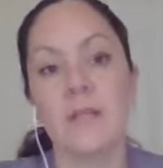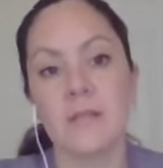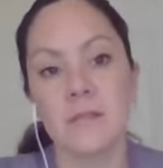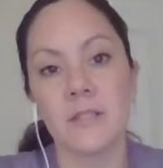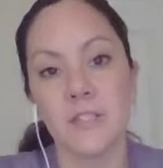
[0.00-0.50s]

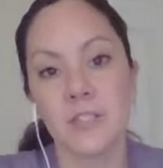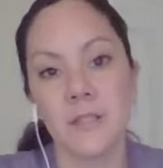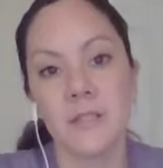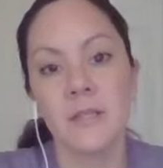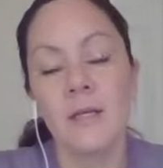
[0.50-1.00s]

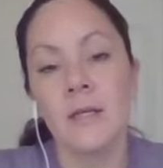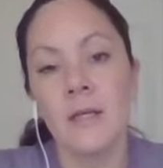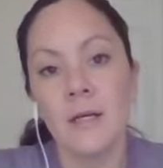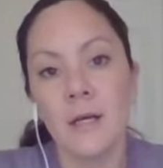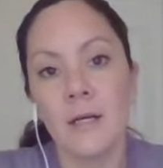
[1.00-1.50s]
isolation.
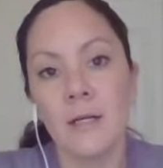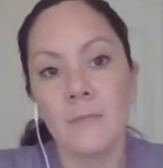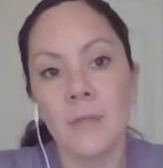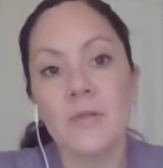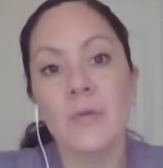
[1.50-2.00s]

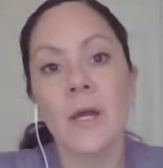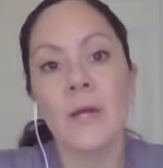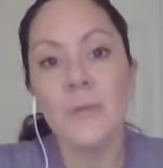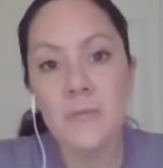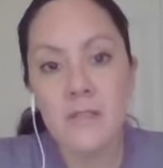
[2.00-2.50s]
So I
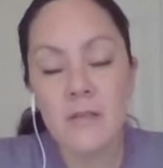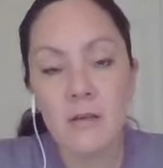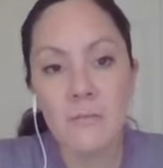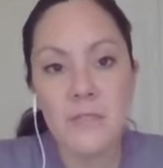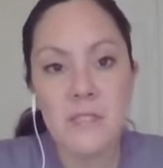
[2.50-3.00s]
hope this
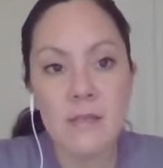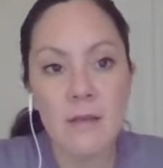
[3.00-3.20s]
helps.